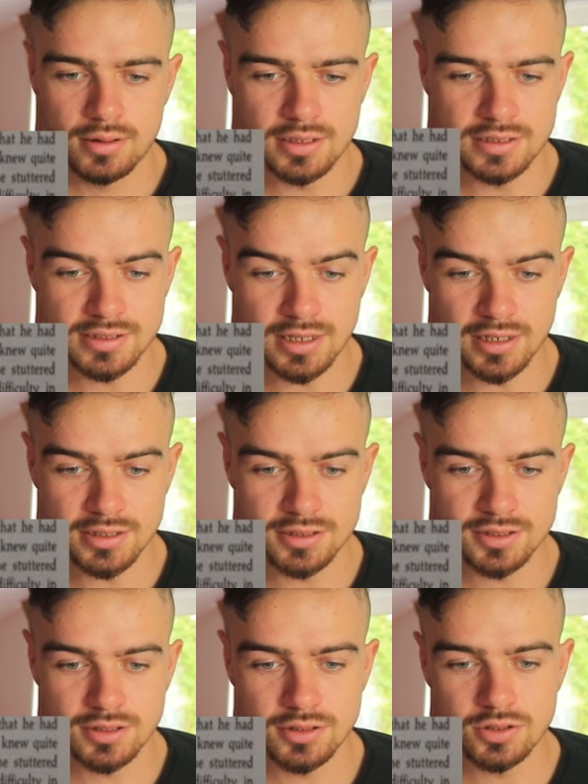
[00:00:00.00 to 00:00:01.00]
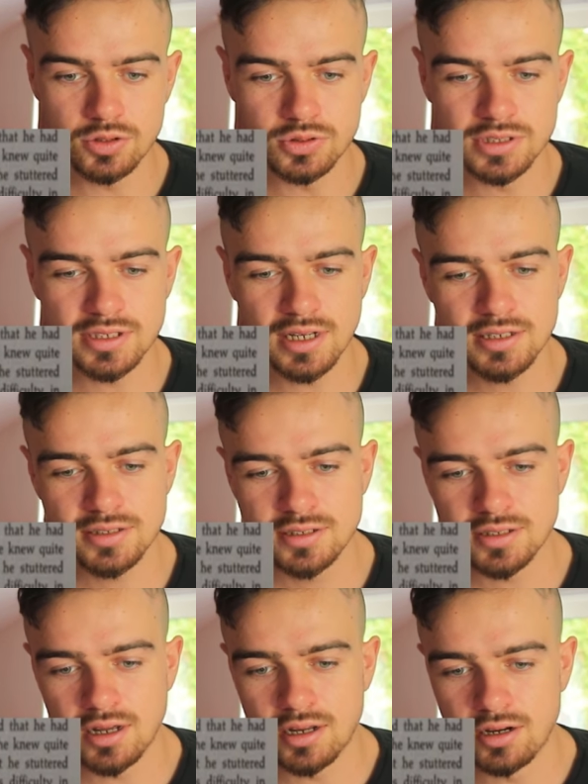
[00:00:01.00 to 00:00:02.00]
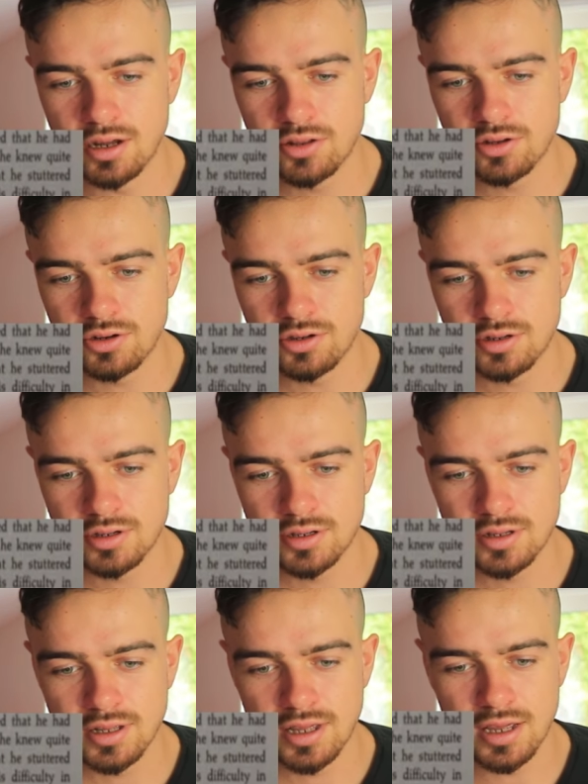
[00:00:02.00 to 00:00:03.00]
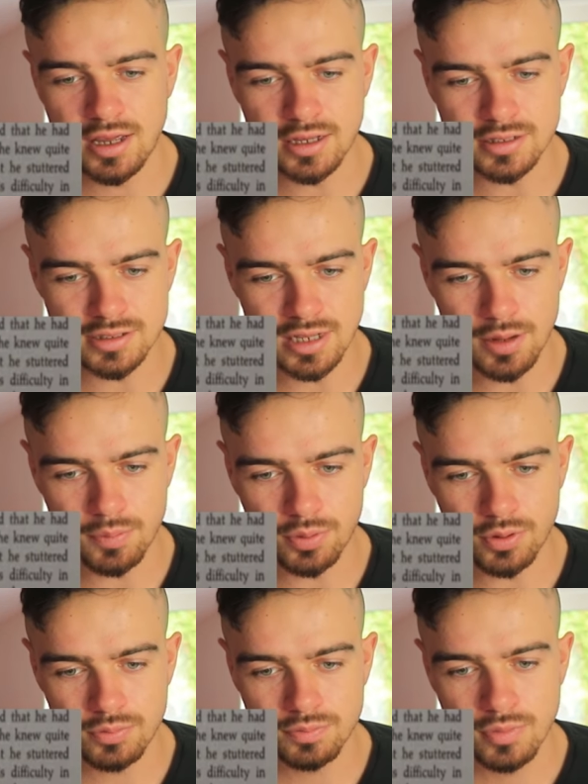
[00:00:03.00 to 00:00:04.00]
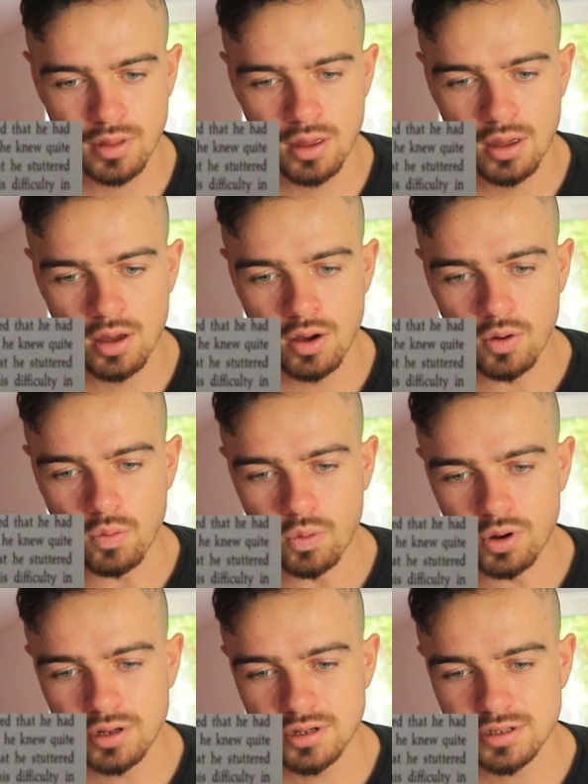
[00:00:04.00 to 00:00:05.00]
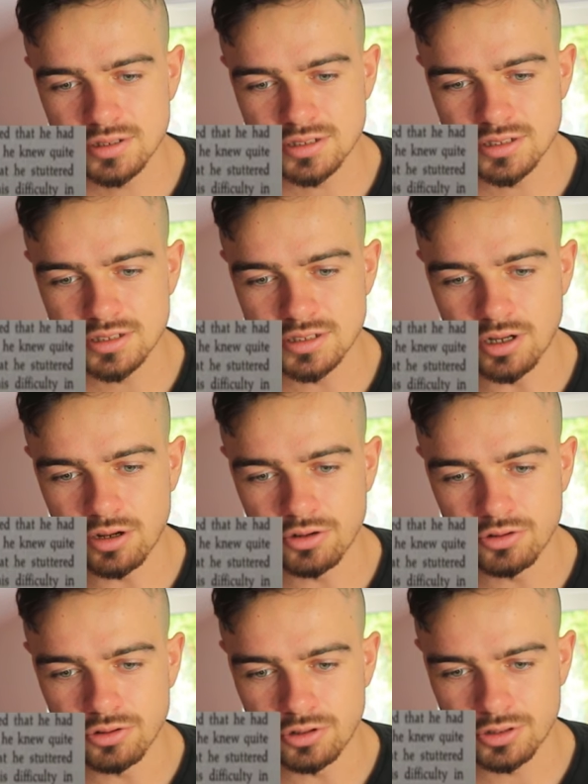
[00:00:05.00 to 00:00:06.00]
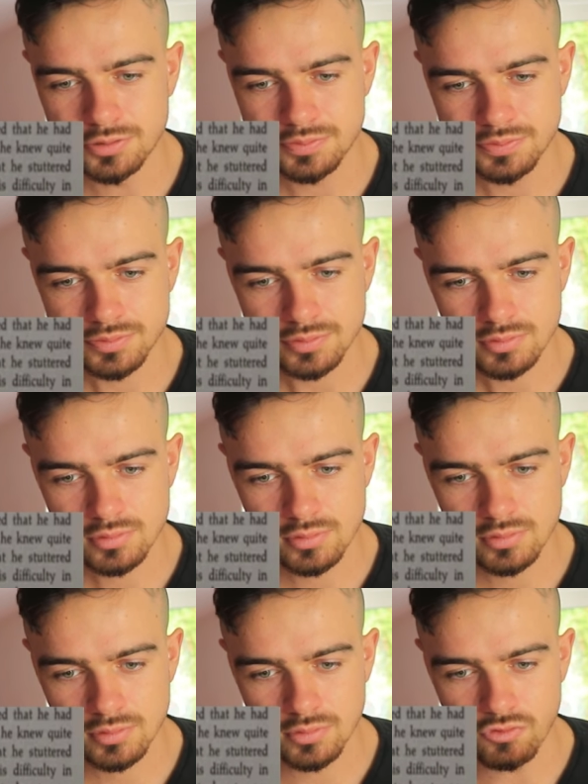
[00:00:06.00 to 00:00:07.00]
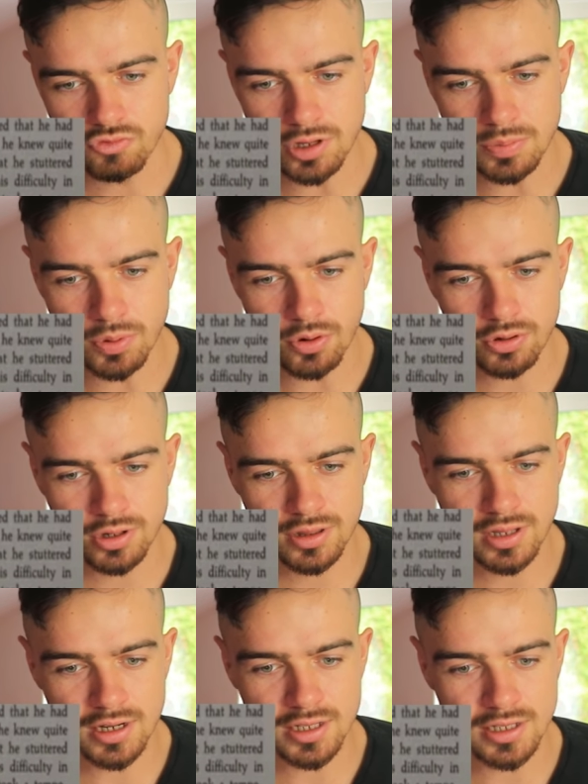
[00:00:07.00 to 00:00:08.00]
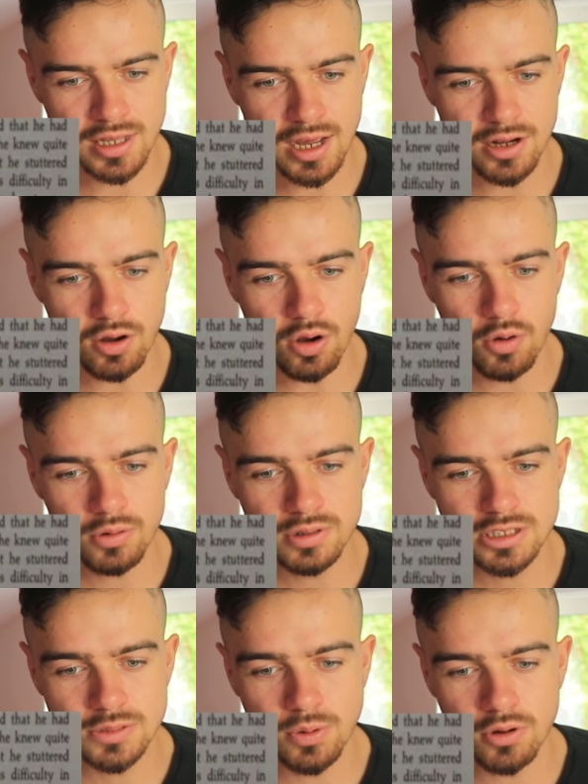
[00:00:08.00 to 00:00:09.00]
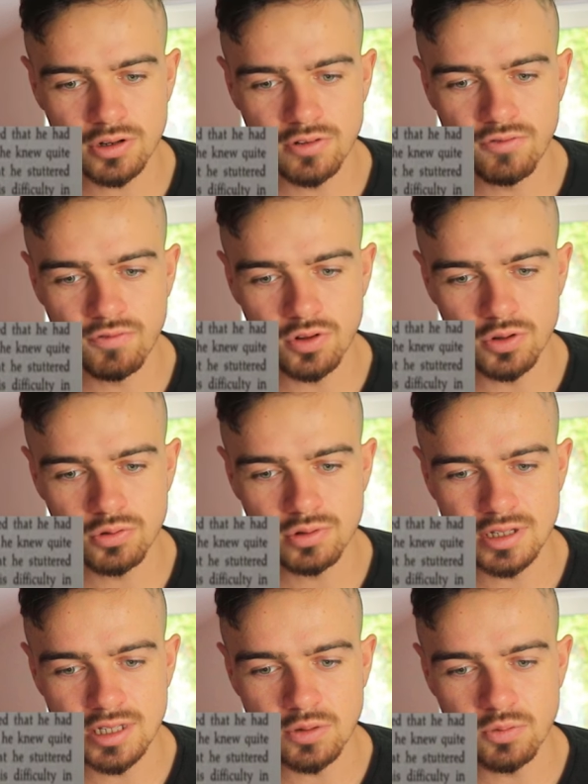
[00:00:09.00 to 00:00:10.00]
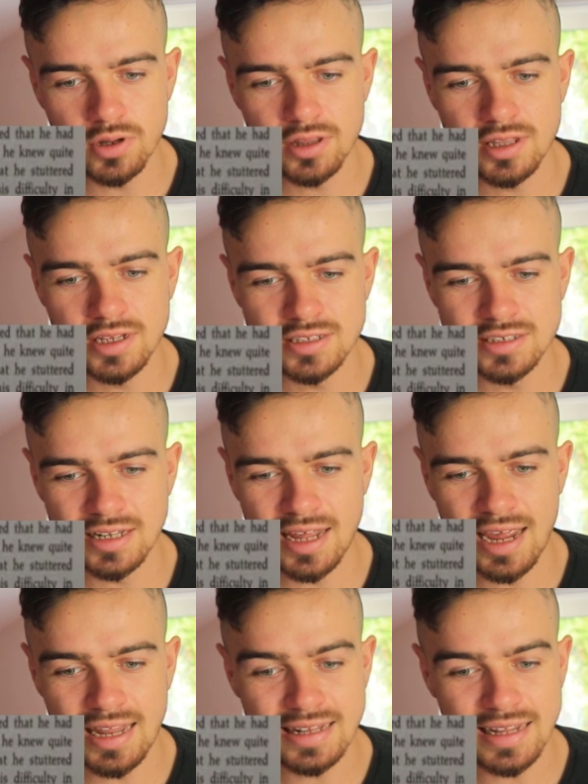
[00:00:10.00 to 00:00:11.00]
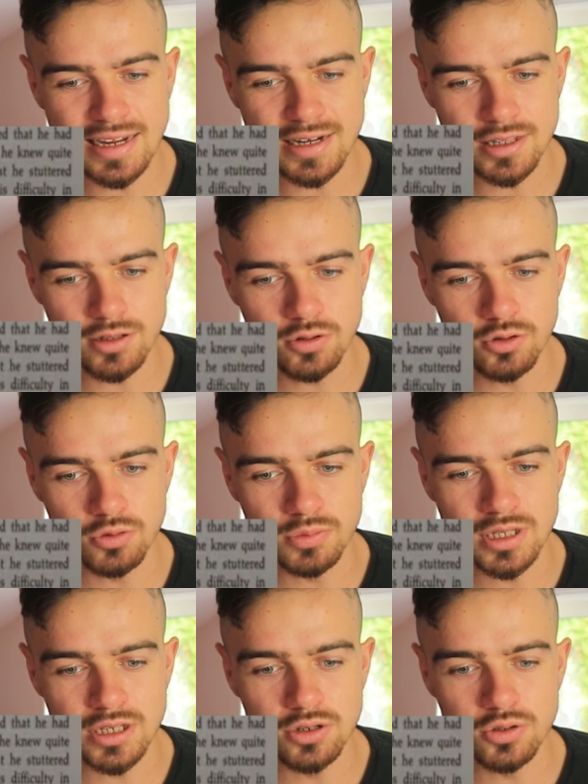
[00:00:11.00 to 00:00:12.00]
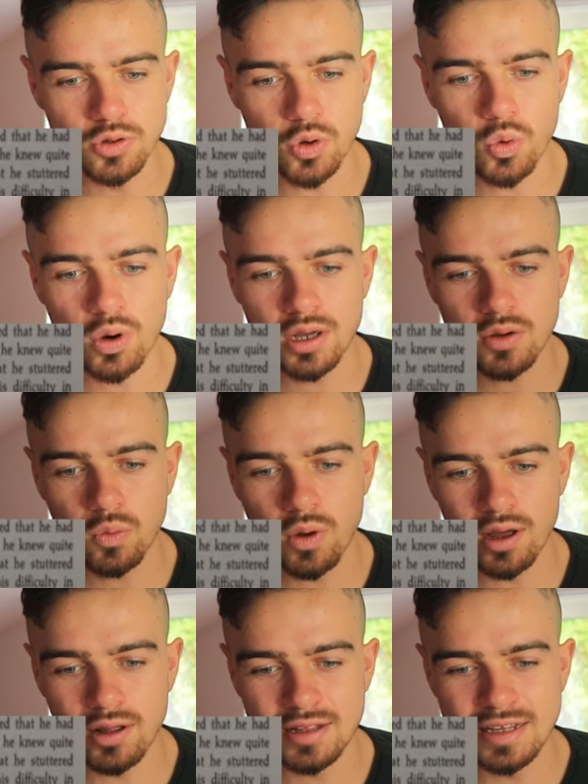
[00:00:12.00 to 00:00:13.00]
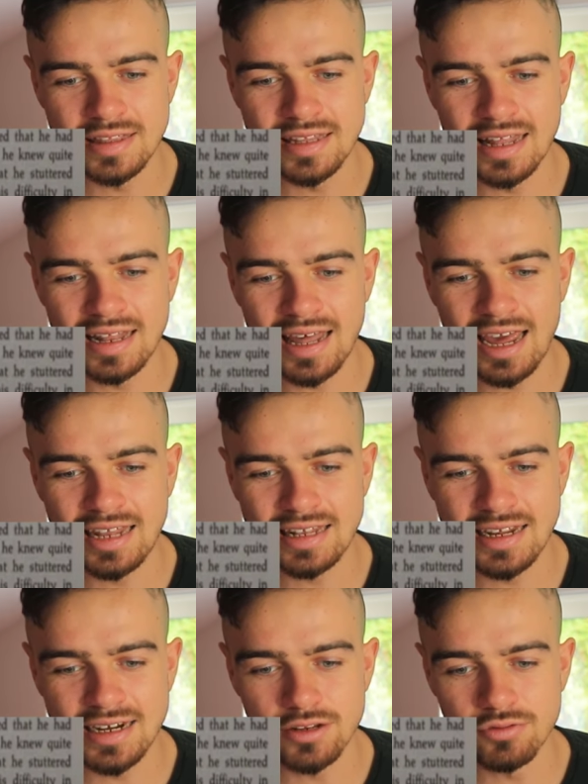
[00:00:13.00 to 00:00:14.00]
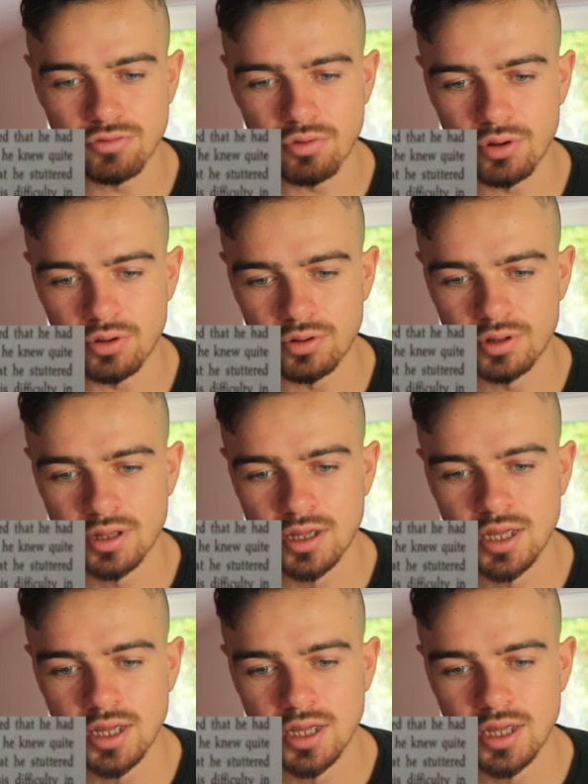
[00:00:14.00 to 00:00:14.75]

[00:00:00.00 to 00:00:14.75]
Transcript: He says to cite another example one stutterer reported that he had always spoken fluently with his landlady, whom he knew quite well in the landlady role.